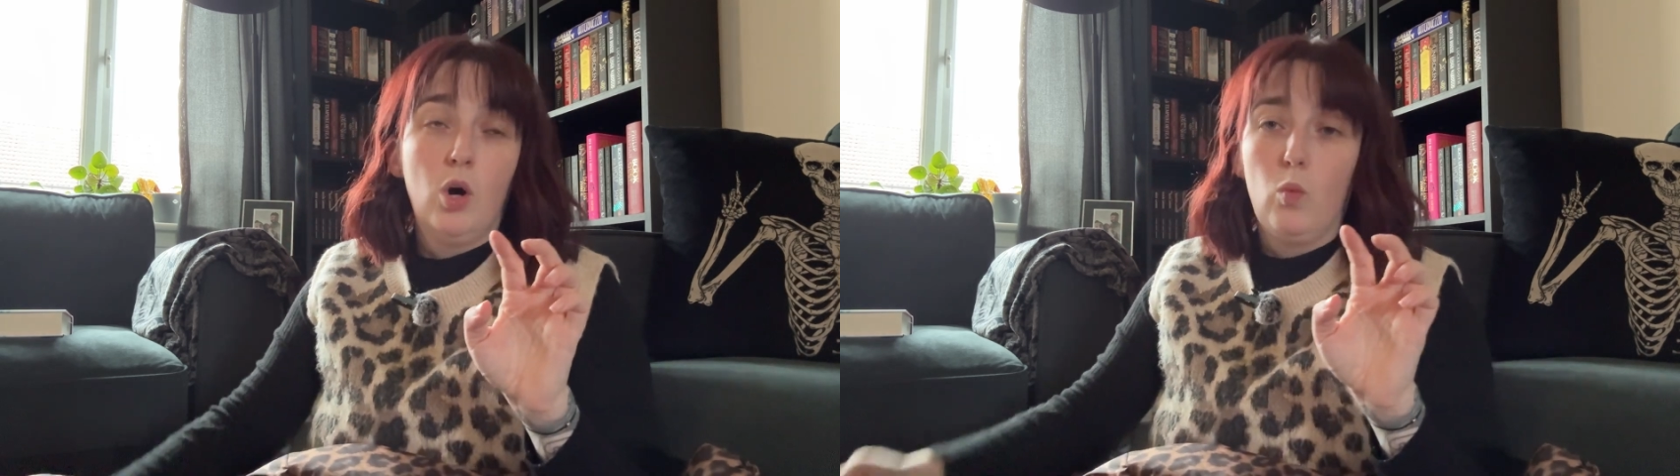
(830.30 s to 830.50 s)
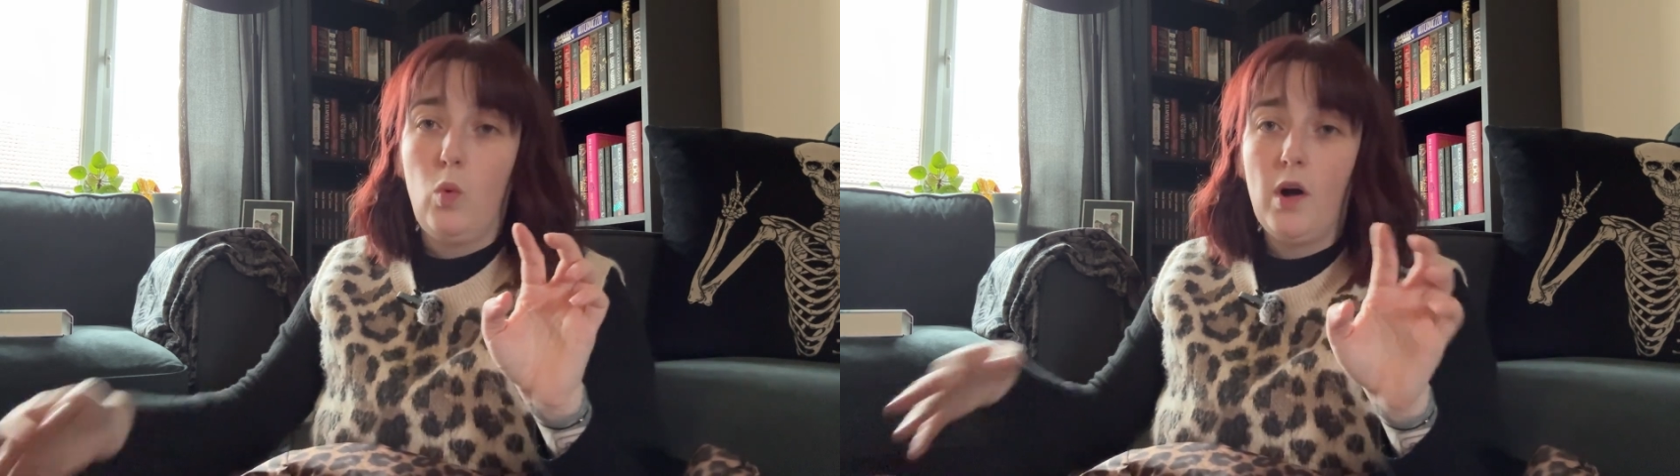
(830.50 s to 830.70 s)

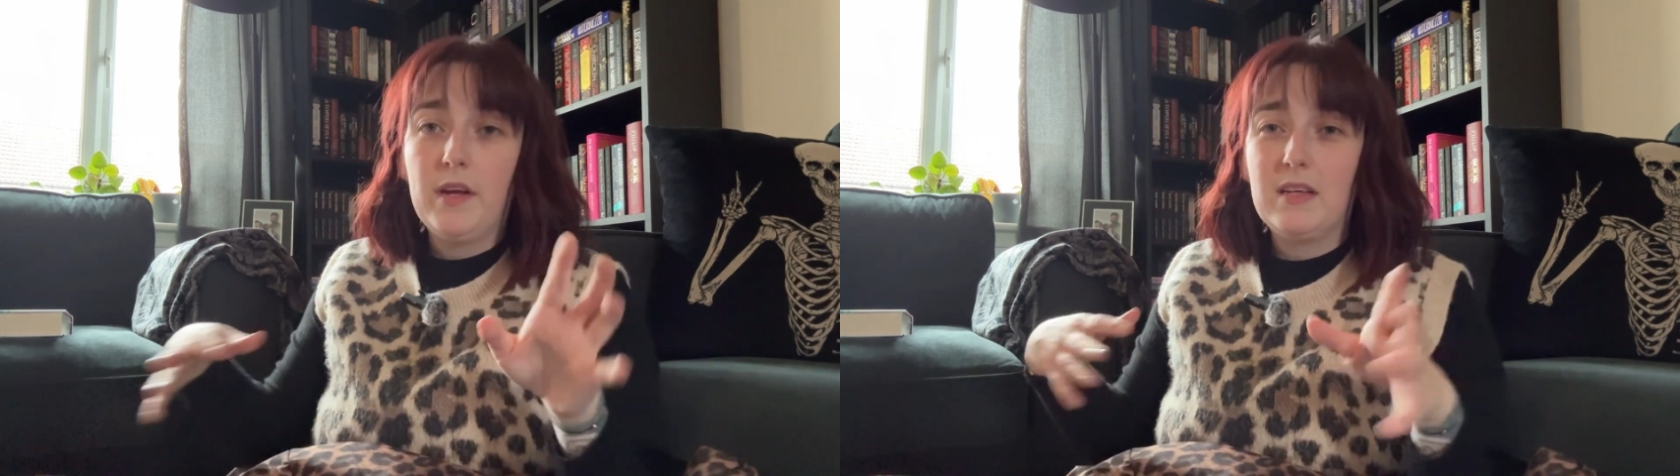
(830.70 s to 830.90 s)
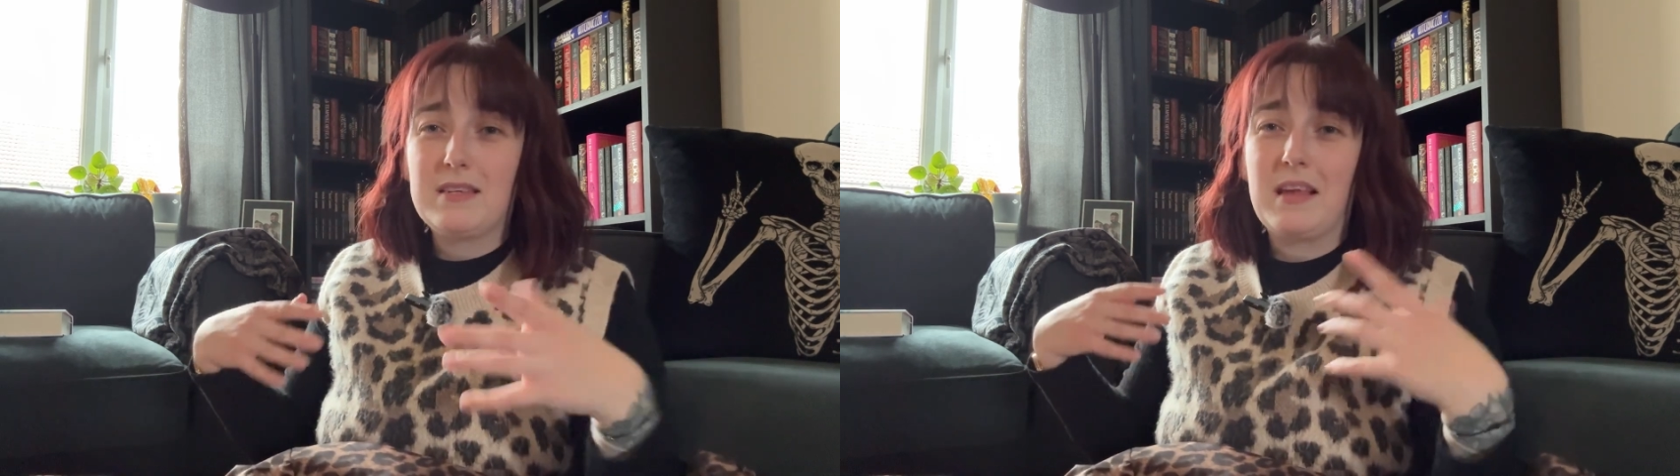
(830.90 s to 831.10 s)
one
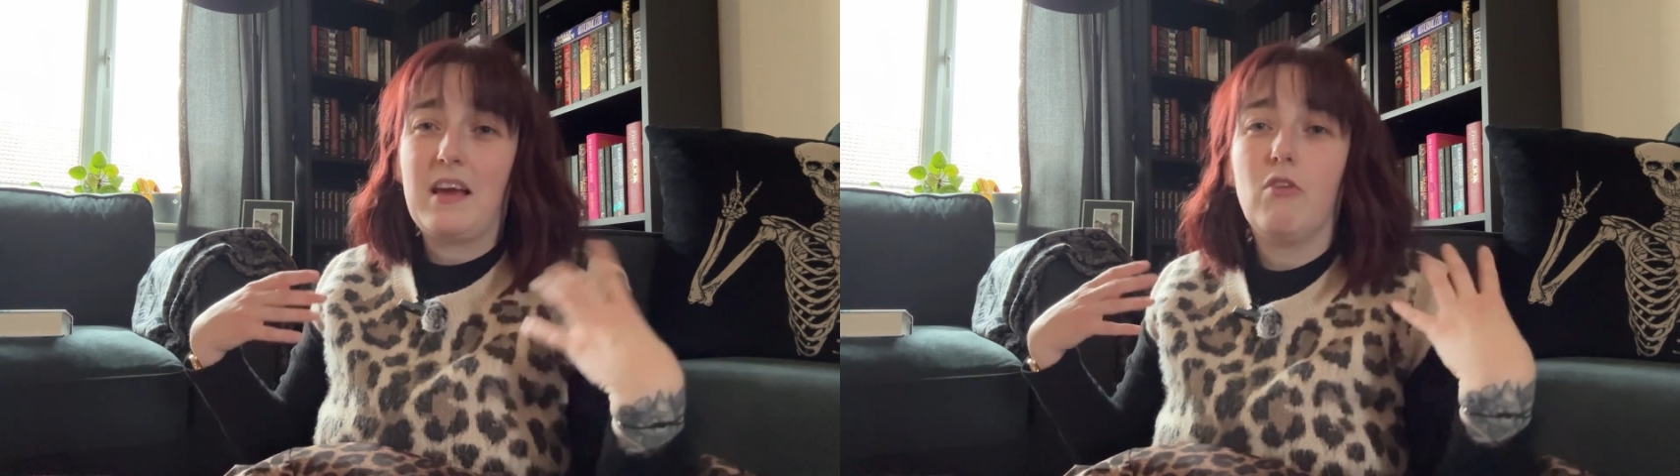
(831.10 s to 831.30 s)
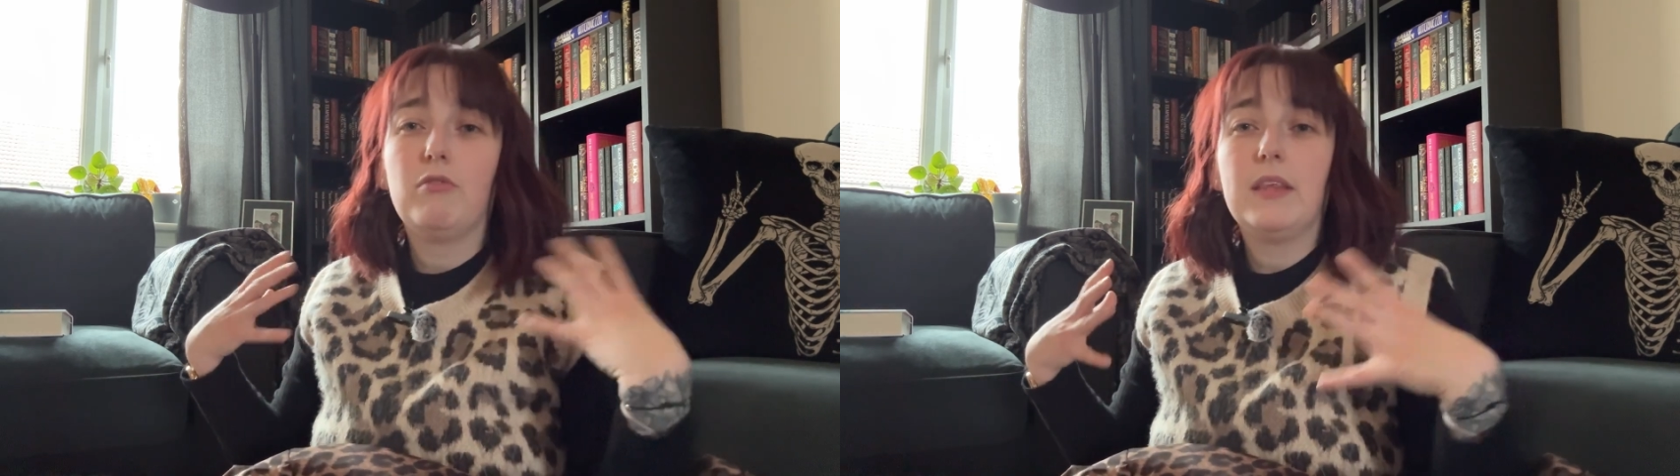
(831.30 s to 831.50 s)
is like
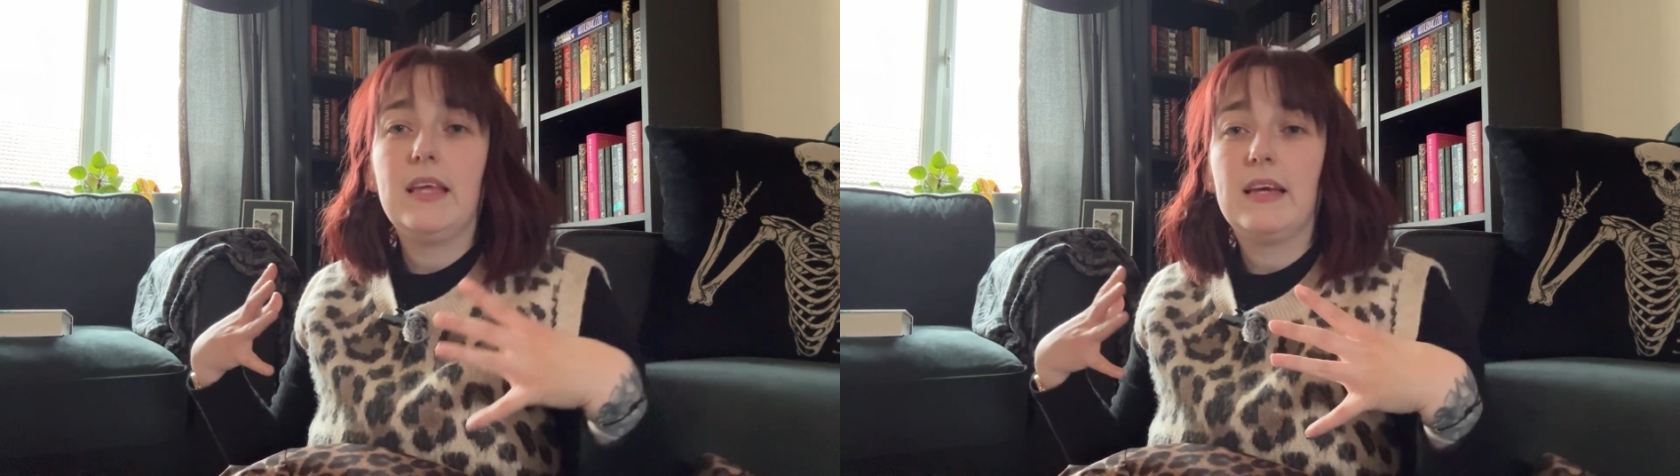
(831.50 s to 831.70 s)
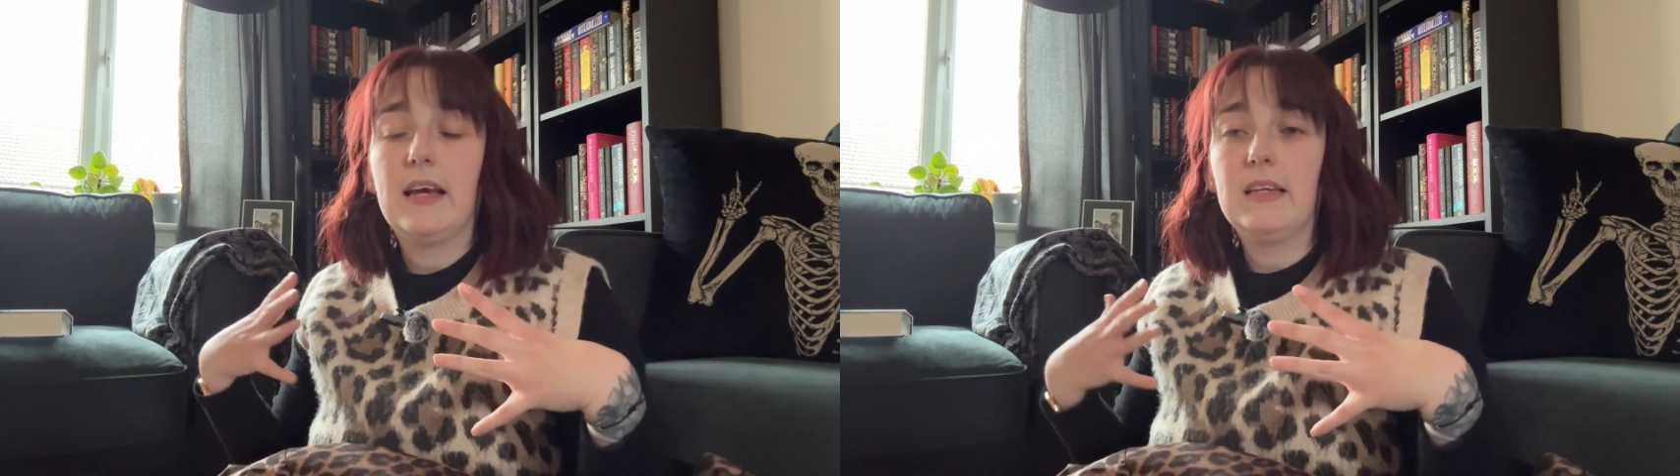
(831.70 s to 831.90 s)
a really
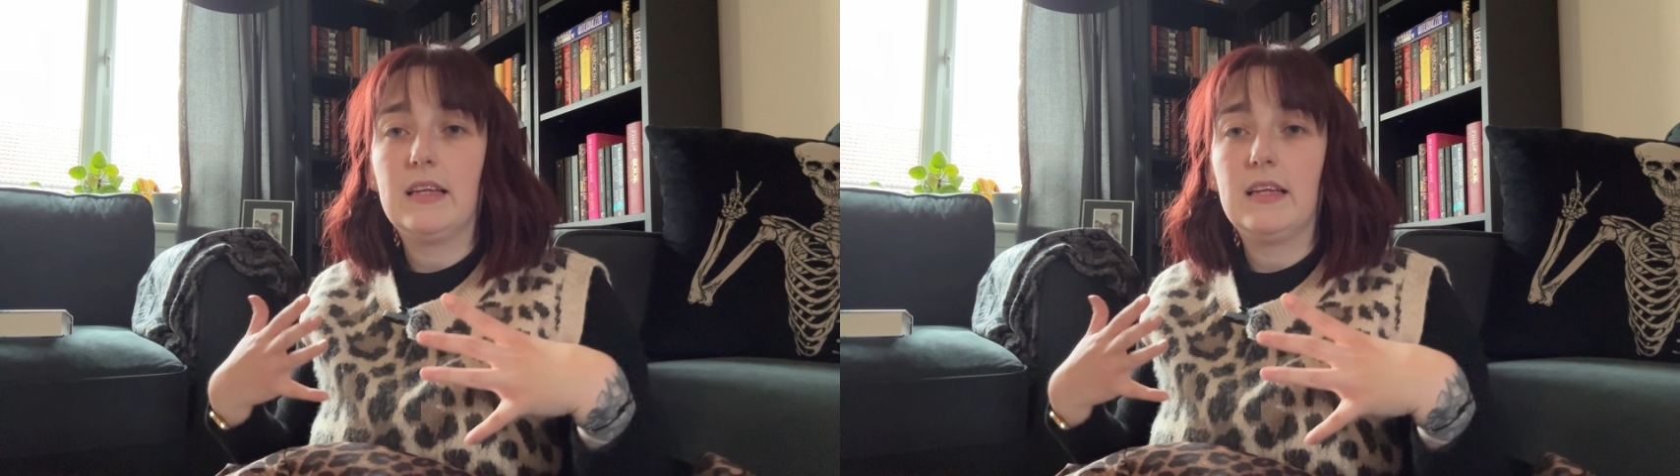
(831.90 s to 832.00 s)
kind